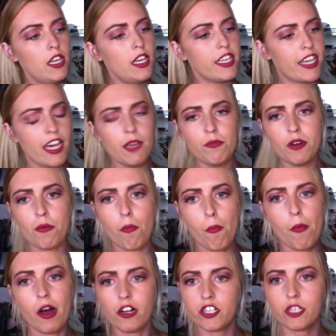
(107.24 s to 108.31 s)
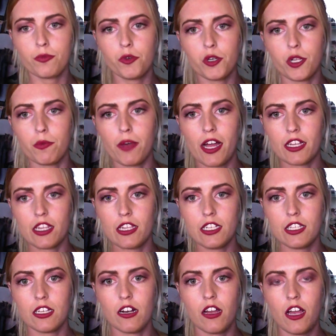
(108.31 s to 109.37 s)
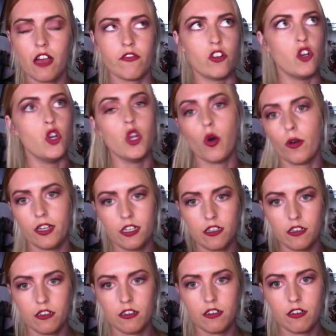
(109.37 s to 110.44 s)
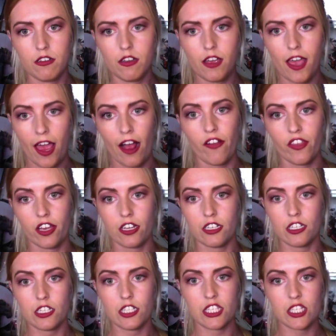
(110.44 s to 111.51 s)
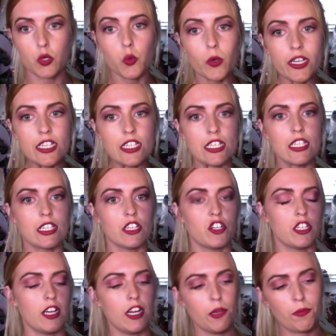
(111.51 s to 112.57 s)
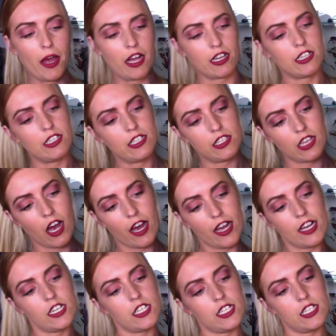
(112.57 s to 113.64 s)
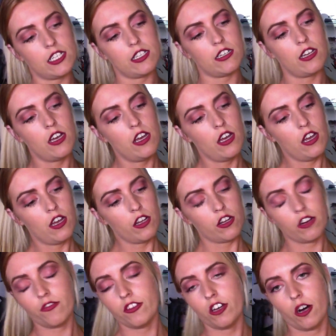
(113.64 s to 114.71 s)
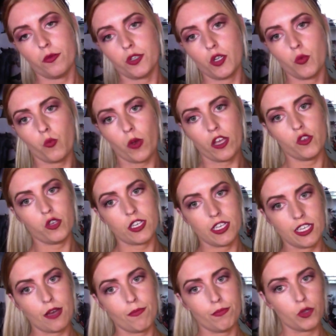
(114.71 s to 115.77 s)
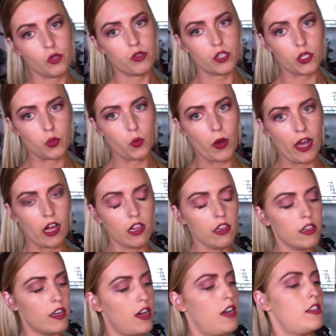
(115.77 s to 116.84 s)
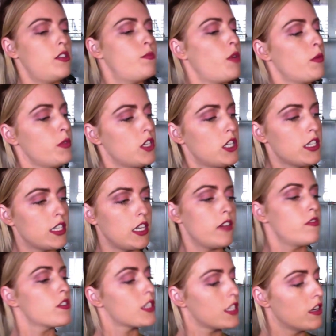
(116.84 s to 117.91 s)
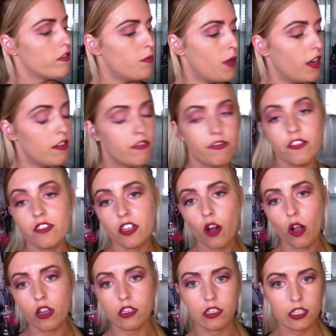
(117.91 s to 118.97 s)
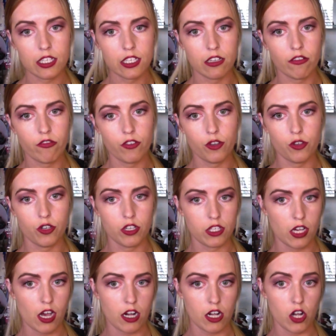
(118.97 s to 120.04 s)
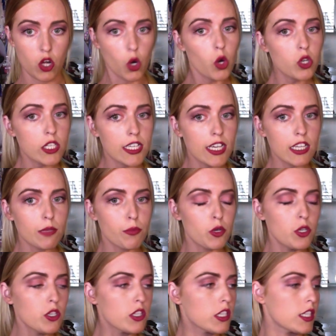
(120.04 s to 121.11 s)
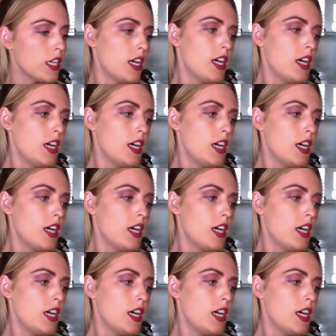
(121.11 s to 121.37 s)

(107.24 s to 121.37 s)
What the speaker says: It came in a much smaller bag than this, and I have no idea how they squeeze it in such a tiny bag, because I actually did go for the option where you can get boots as well. You probably could save yourself about $50 if you decide not to get the boots.